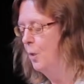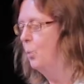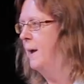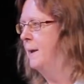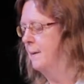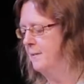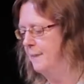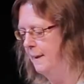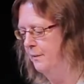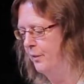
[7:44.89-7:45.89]
while
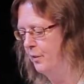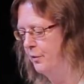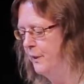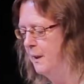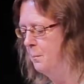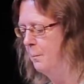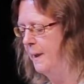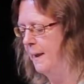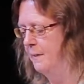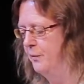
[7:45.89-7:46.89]
slave or free,
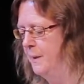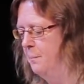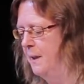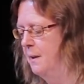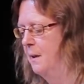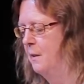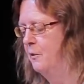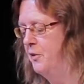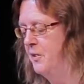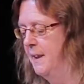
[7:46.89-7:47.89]
male and female,
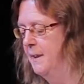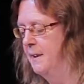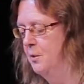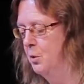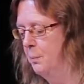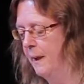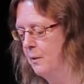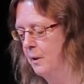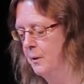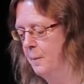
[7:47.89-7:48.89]
recede into the
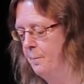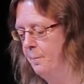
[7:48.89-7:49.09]
background.